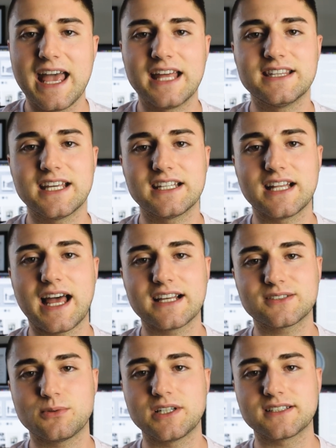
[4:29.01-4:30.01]
And then
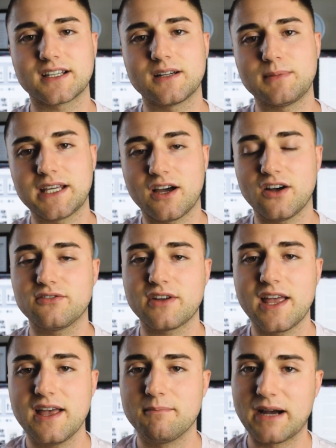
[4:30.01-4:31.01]
last one is gonna be
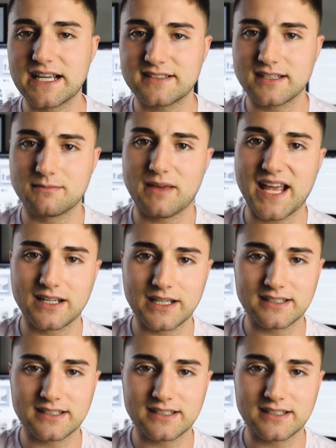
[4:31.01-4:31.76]
Of Mice and Men.